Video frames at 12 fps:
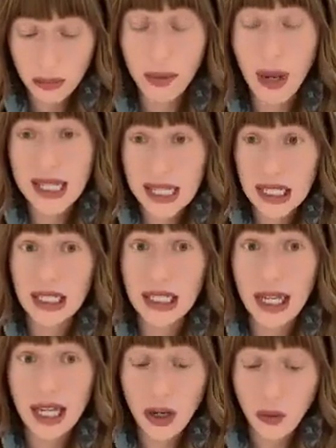
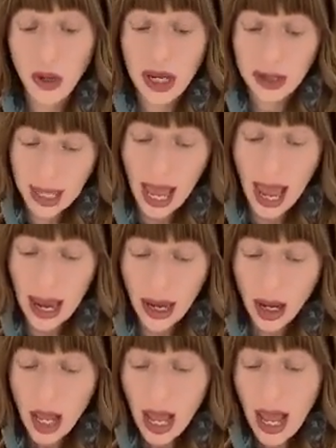Basically, we say,
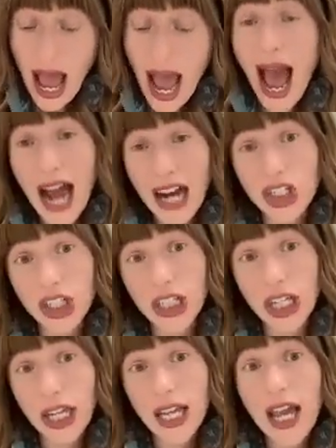
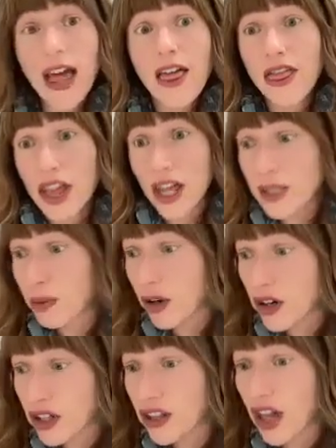actually, this
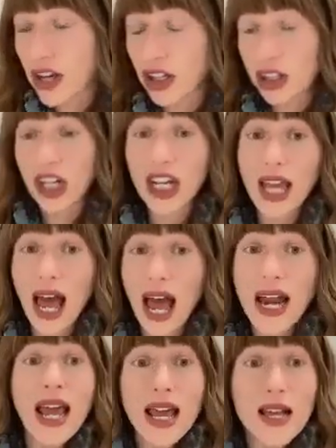person that you're looking
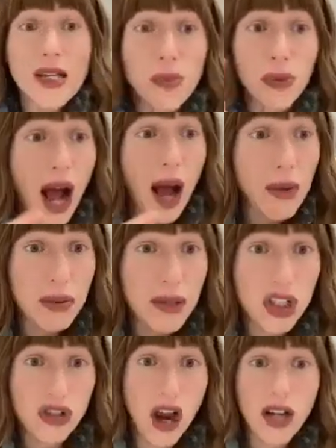at is
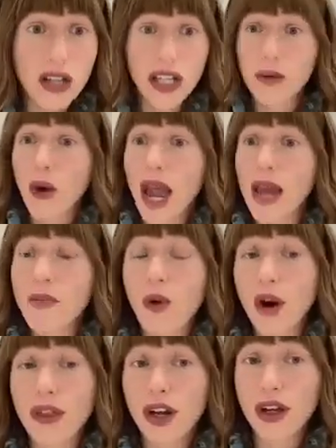probably struggling way
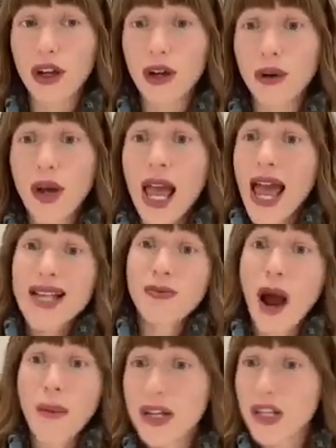more than you, is
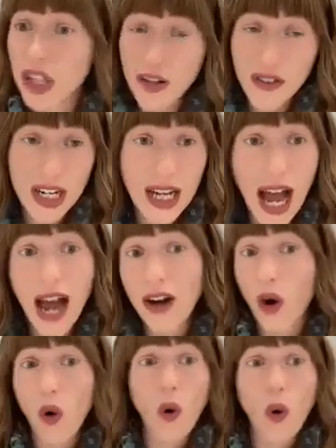probably serving
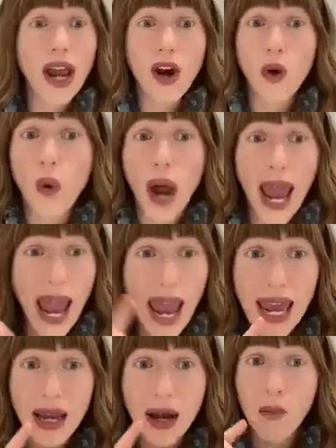God in a
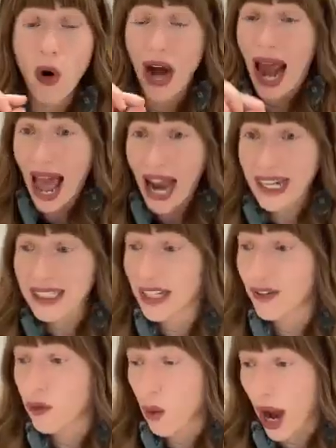way more
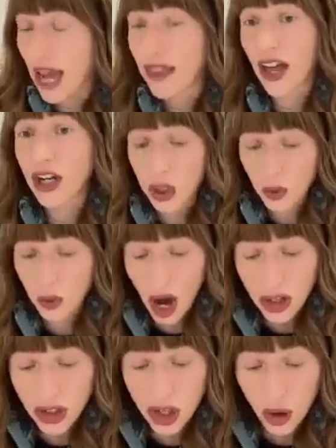active way than you
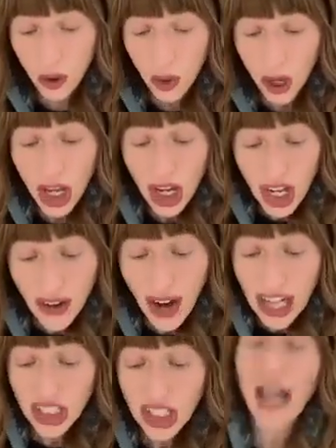are. So you're
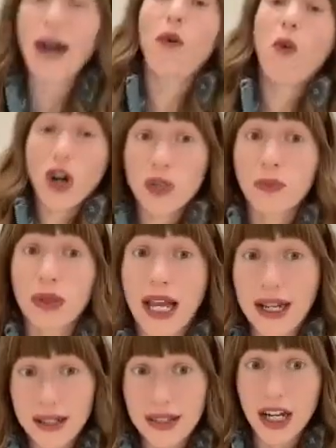actually in a worse
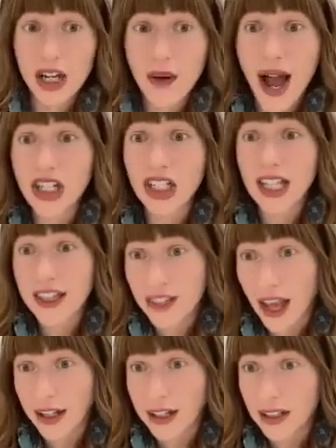place than you actually
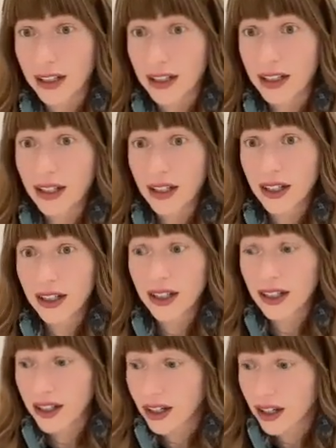think.
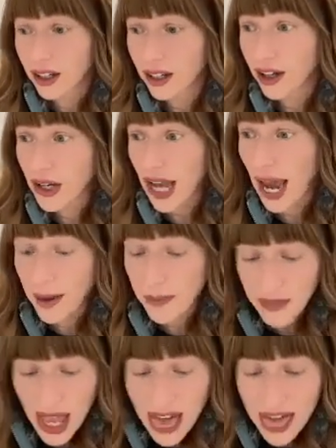Okay,
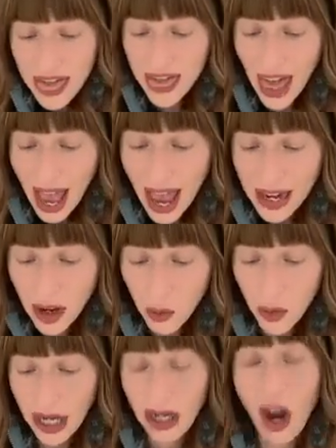
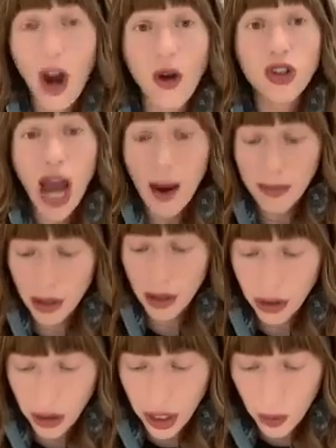Then we go chapter
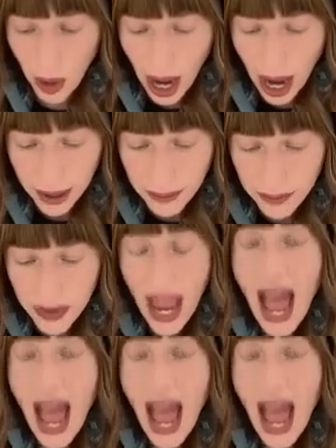31.